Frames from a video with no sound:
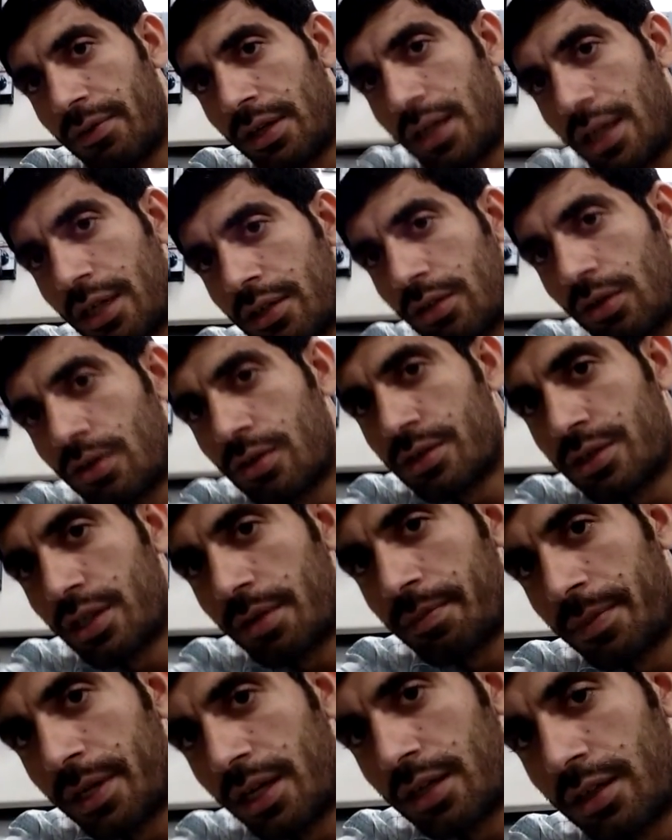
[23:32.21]
when I close
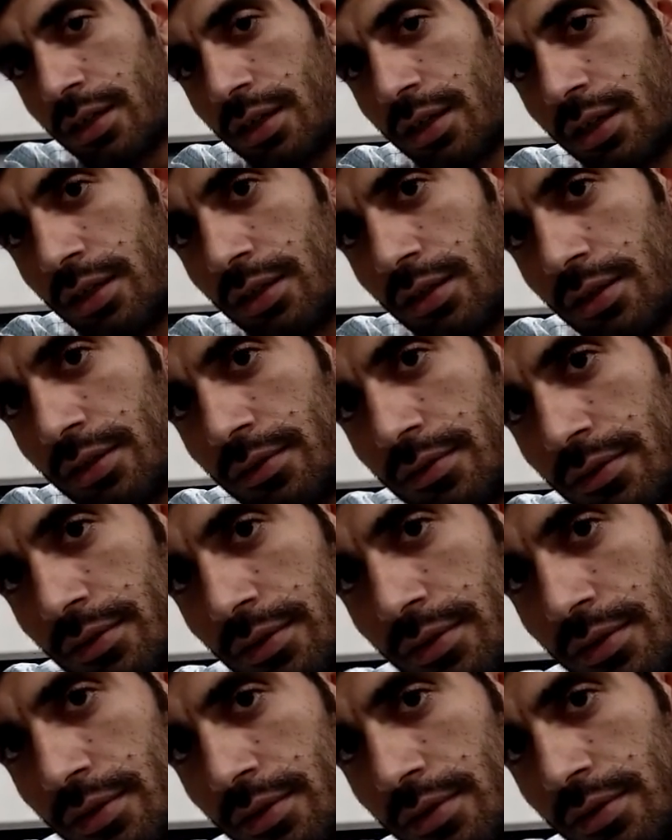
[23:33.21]
the breaker,
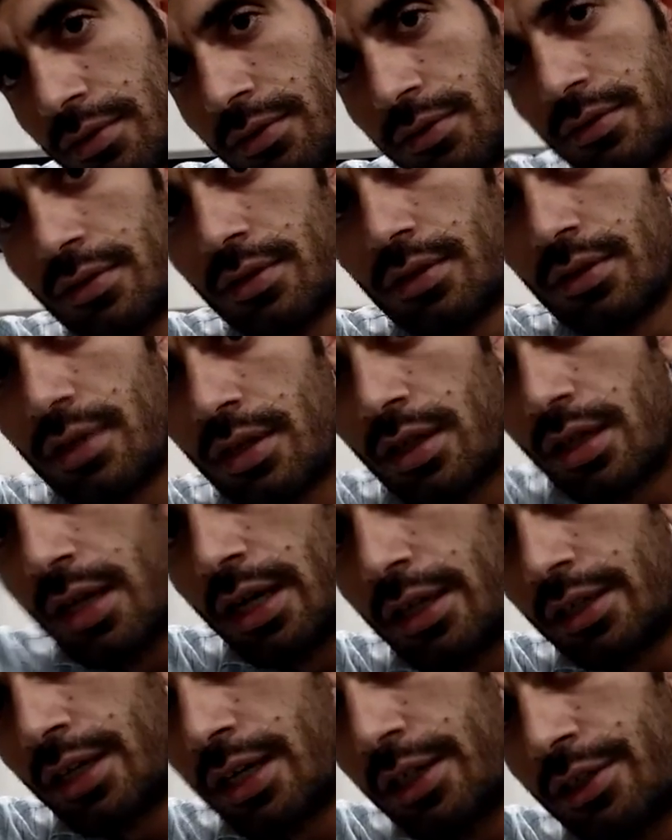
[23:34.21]

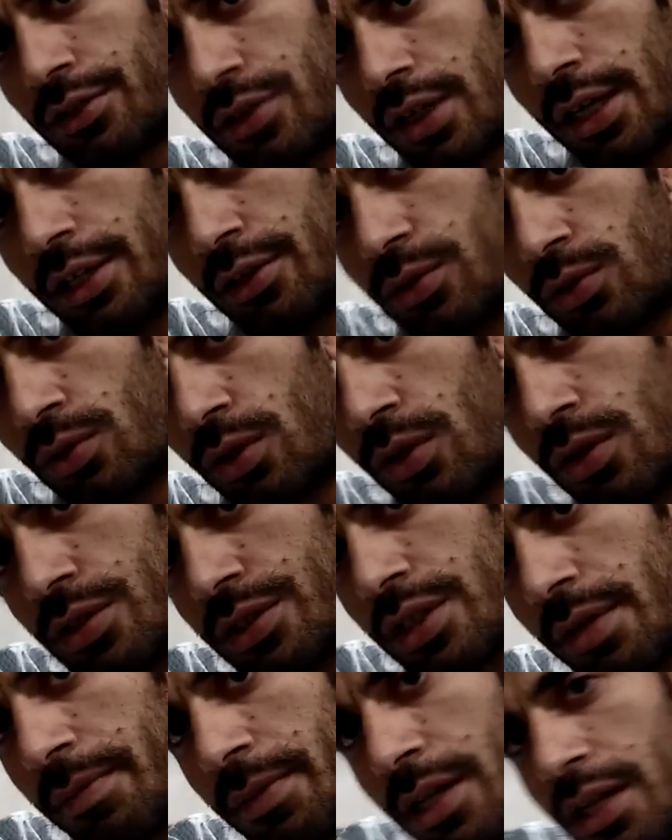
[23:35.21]
and I try to
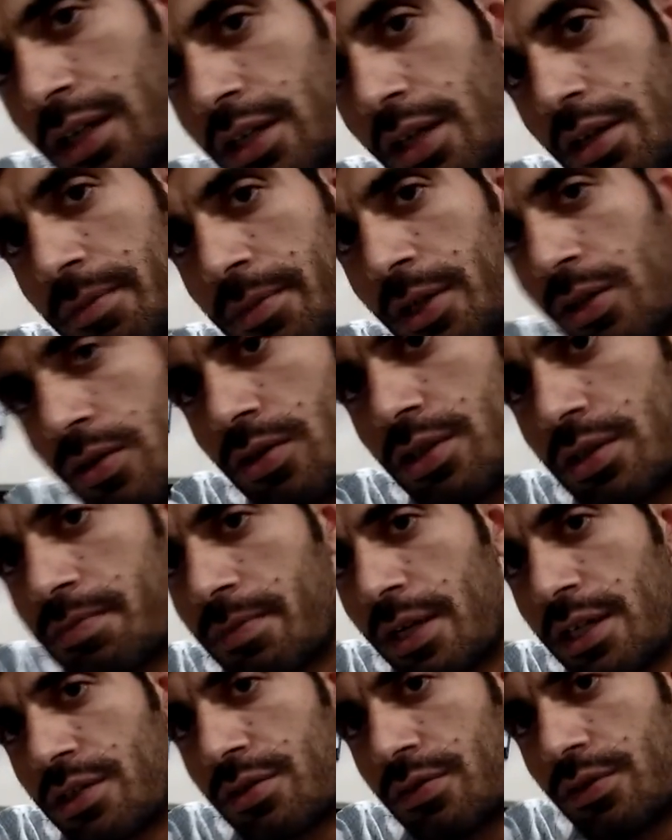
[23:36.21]
close the breaker because
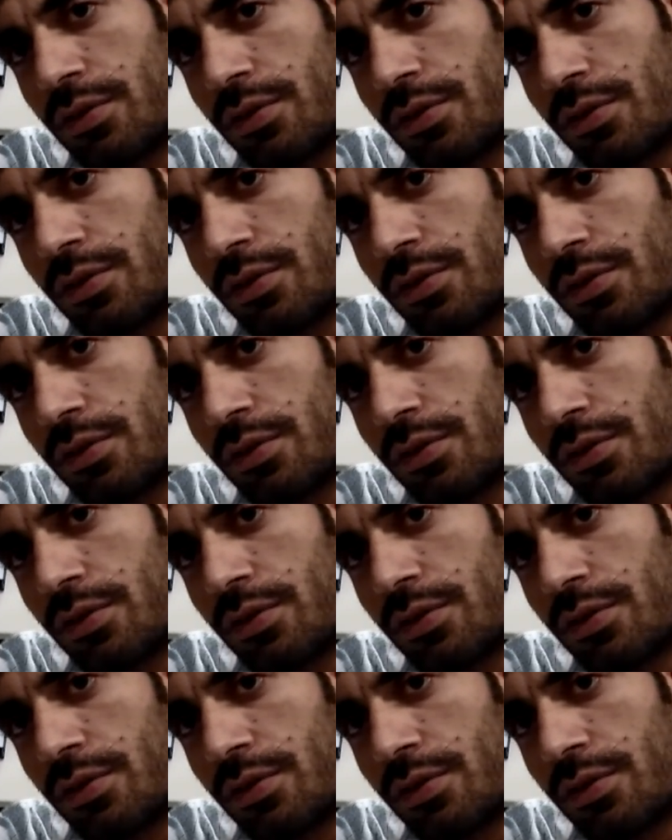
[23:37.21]
my